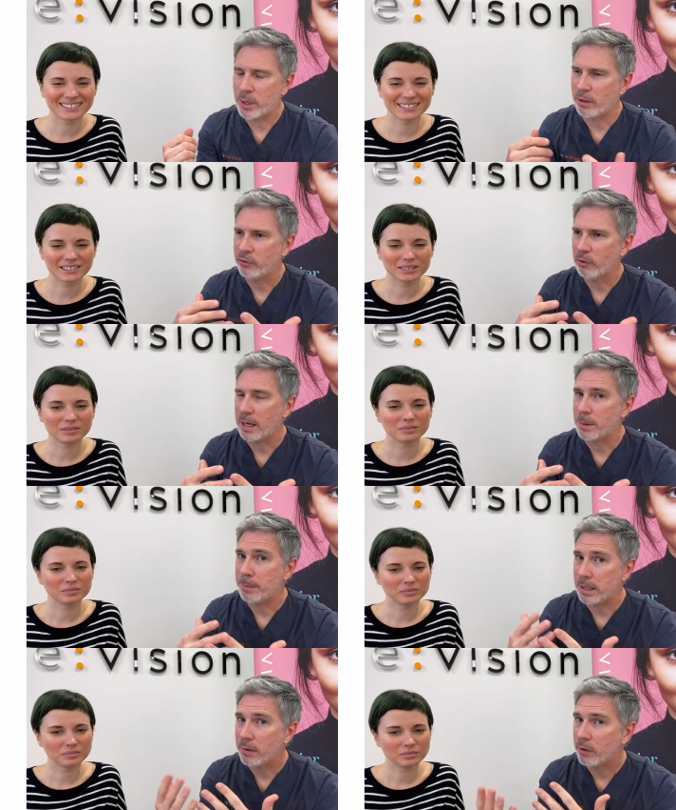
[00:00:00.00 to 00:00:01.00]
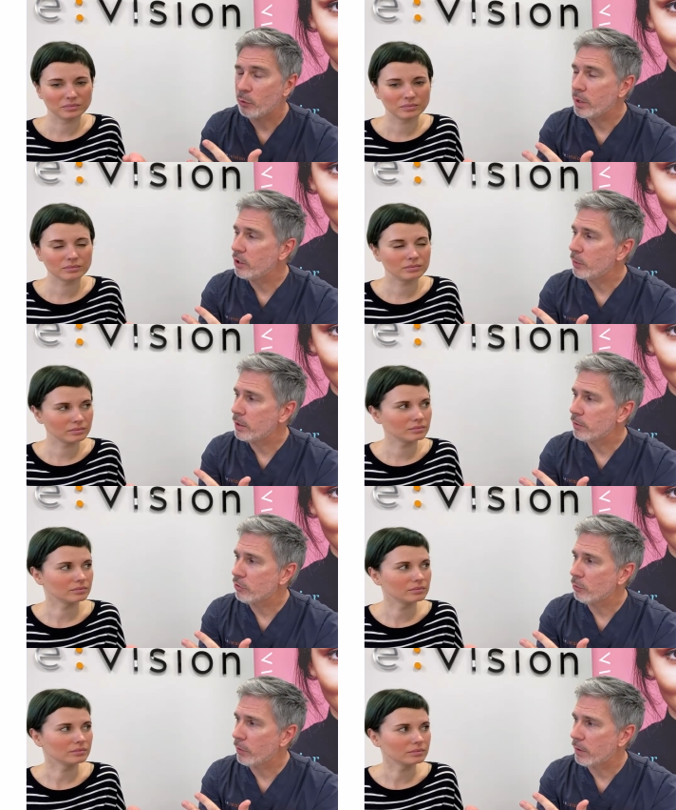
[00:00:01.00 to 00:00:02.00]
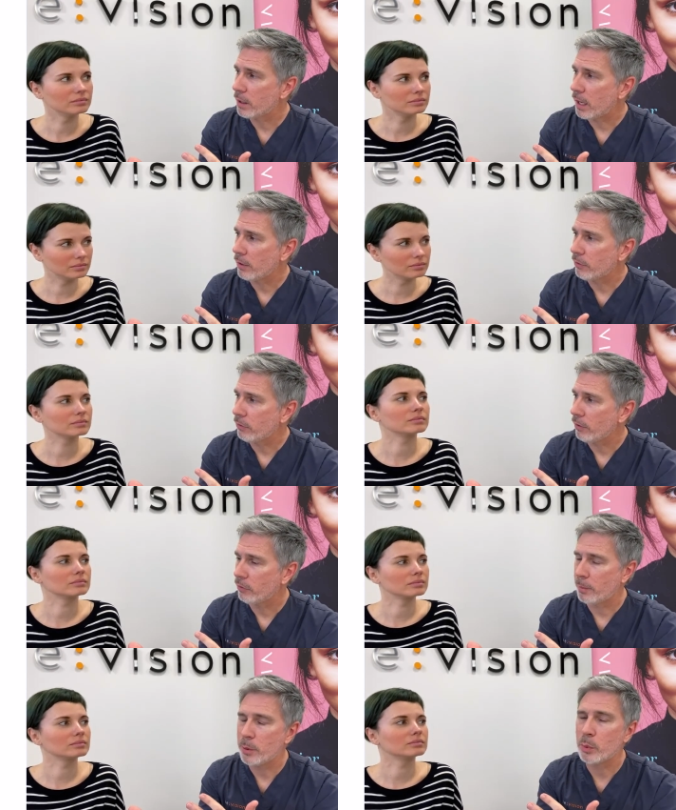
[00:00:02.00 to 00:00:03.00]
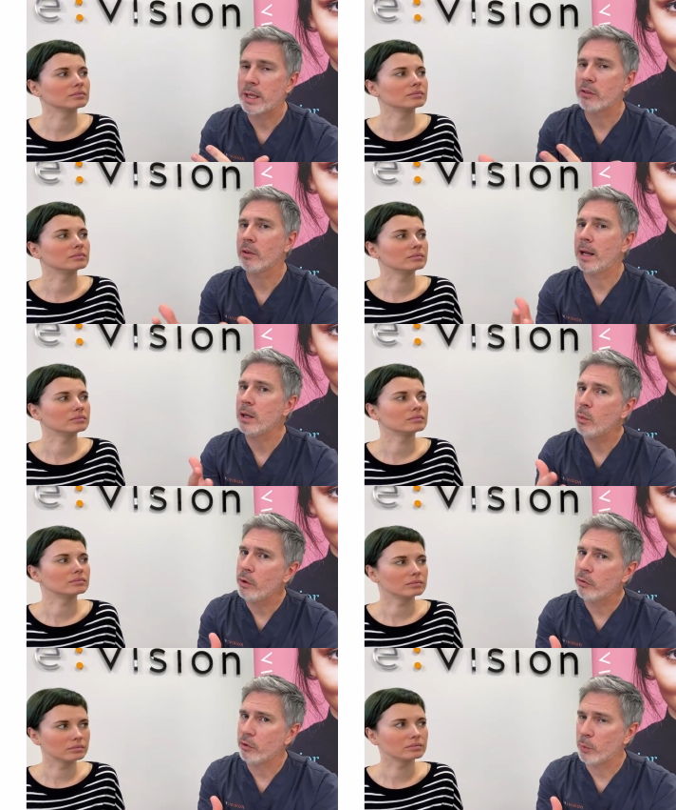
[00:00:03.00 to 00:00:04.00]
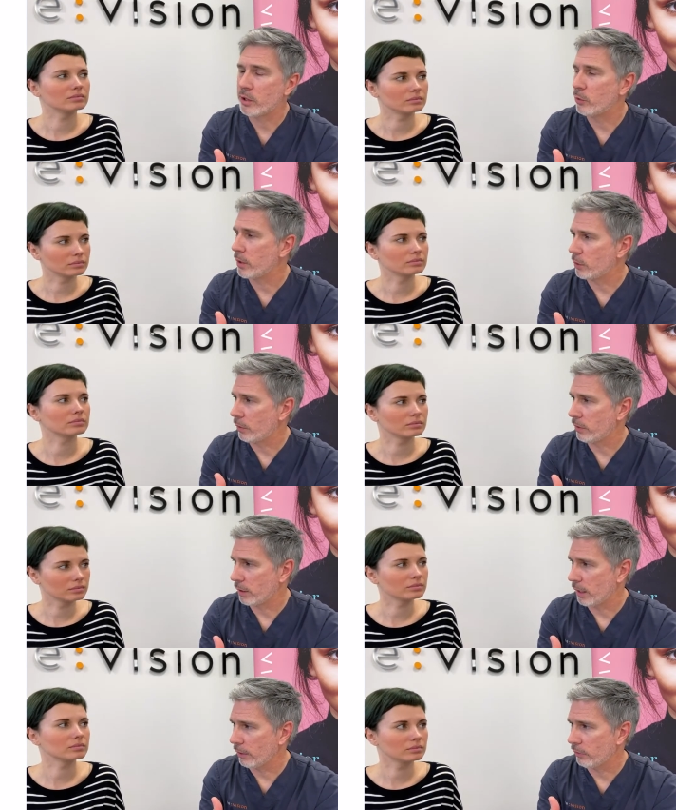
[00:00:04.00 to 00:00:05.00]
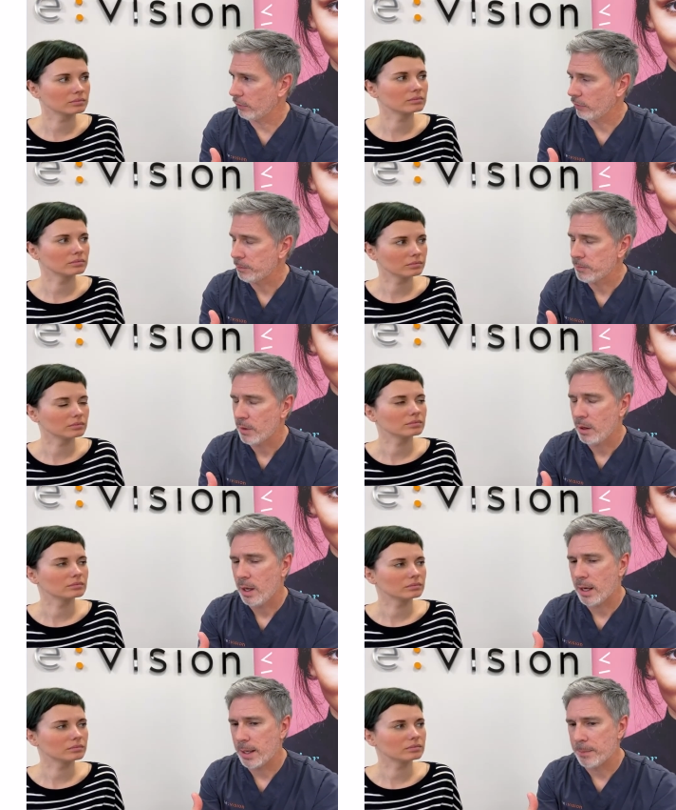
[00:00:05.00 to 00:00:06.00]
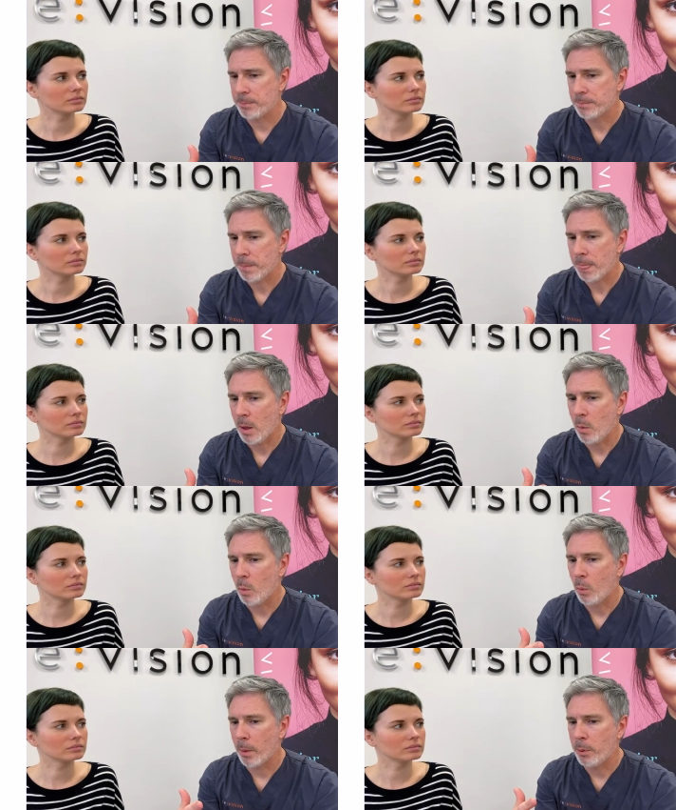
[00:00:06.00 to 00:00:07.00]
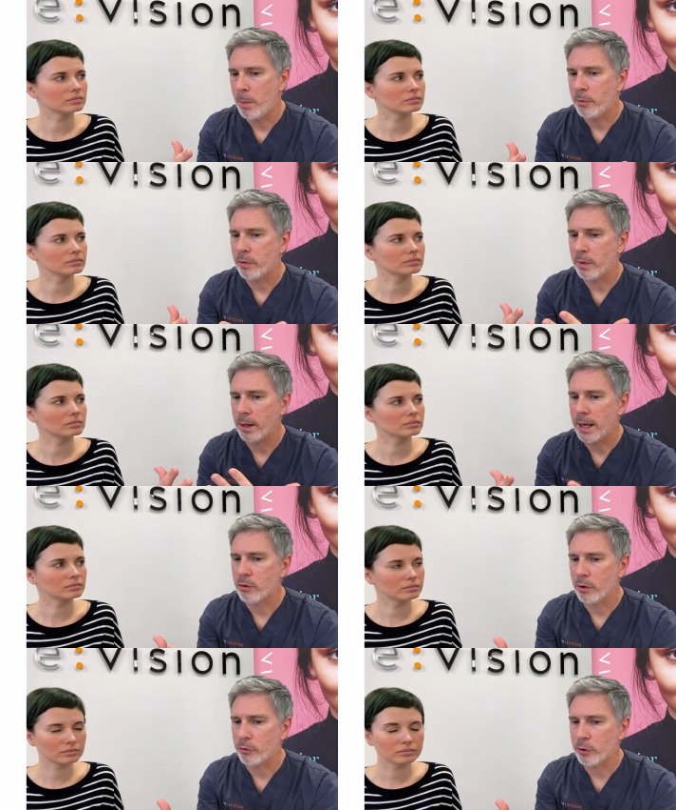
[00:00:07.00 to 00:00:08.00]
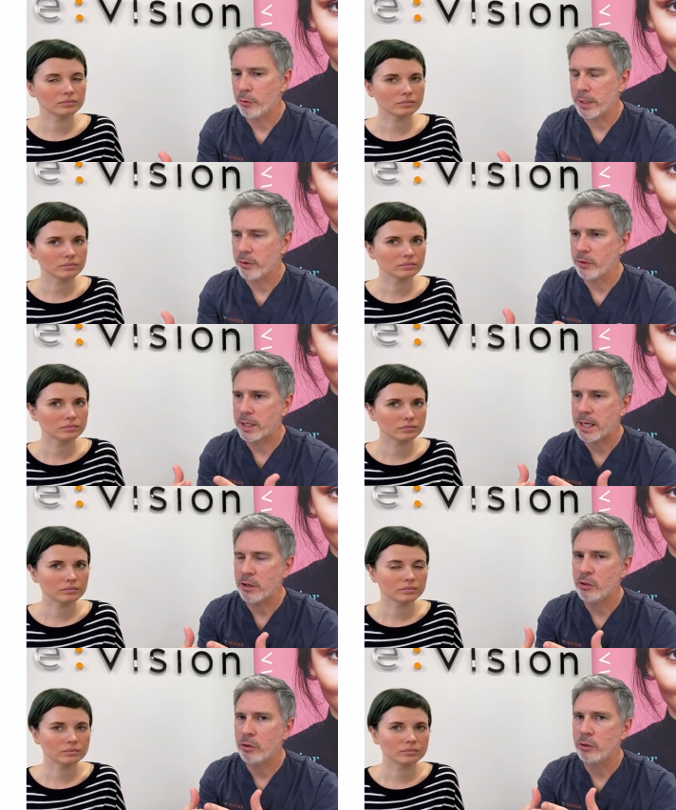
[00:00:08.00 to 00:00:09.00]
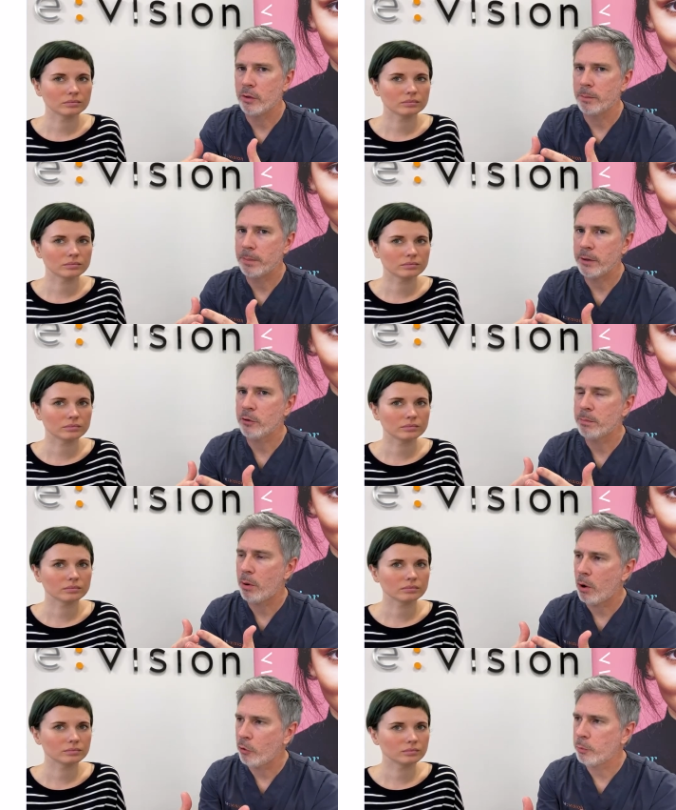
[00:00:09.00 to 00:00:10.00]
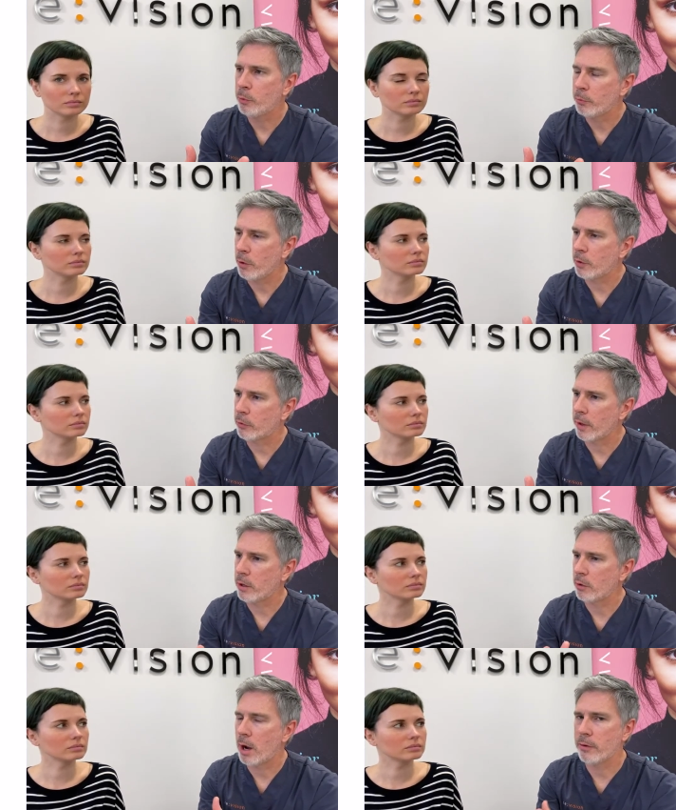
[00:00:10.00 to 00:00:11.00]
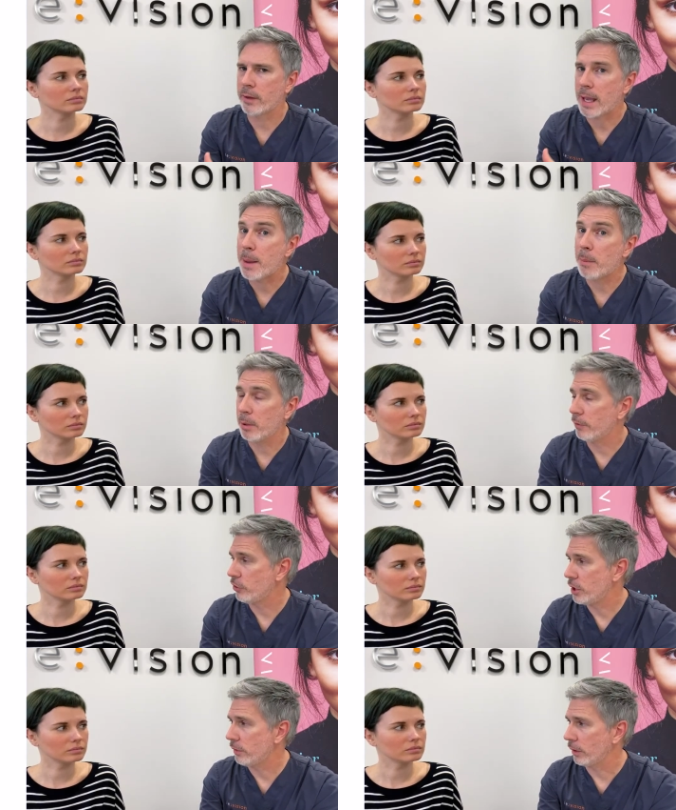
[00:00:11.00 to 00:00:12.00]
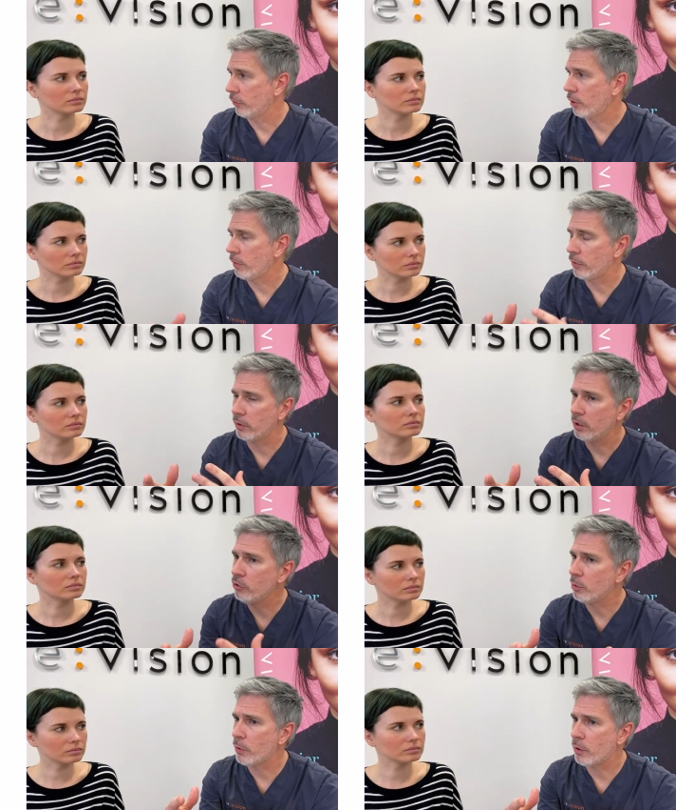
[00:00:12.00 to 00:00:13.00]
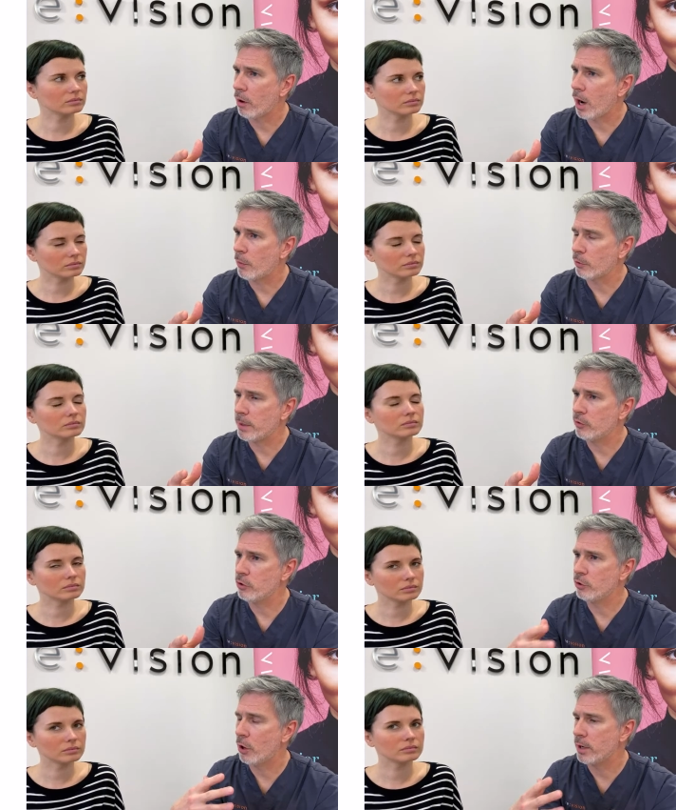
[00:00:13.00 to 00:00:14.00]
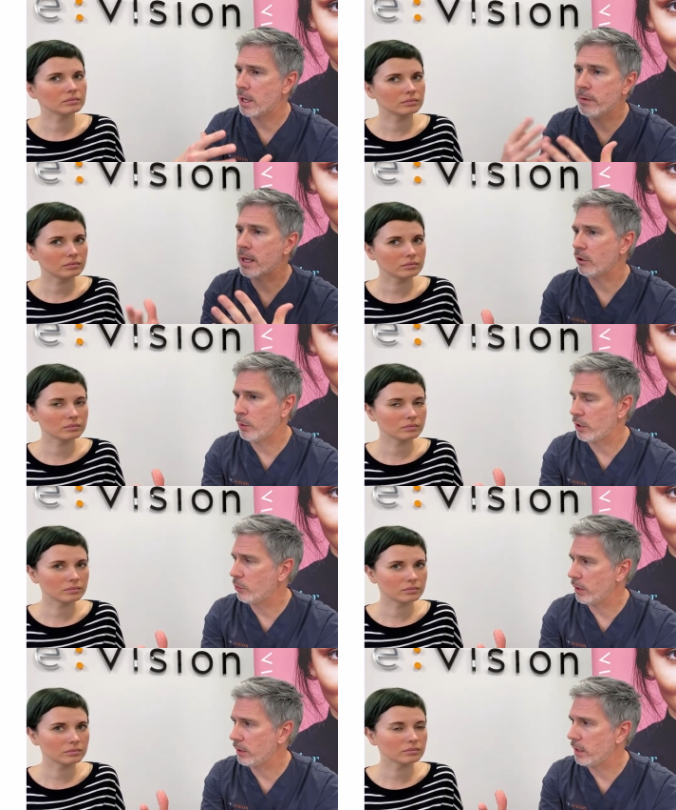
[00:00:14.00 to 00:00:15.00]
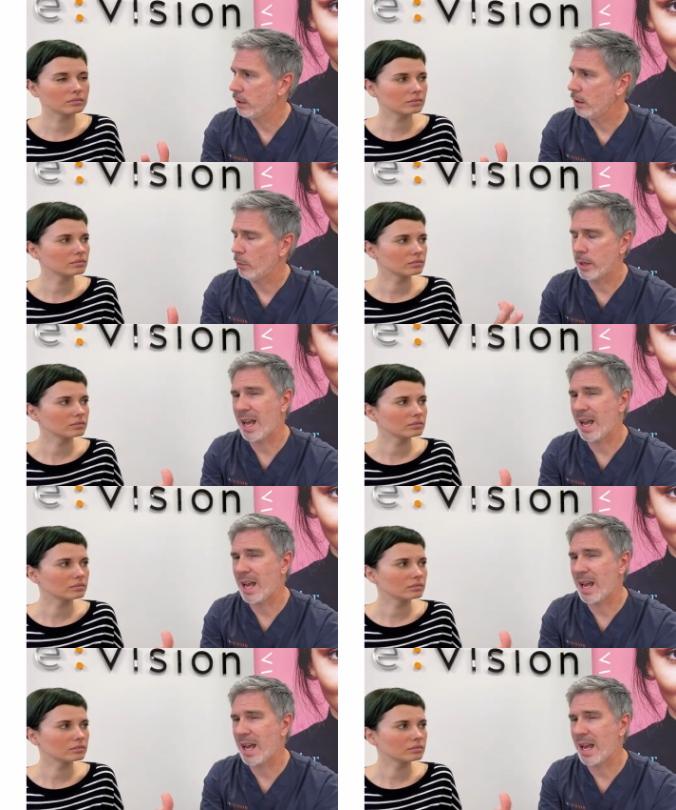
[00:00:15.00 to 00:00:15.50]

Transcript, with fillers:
Speaker 1: get slightly better than 2020 vision with their glasses. Some people get slightly worse than 2020 with their glasses. Um, the purpose of the laser eye surgery is to get you to the best possible focus that your eyes are capable of achieving. So if there's an issue with your eye, which means you don't ever get 2020, we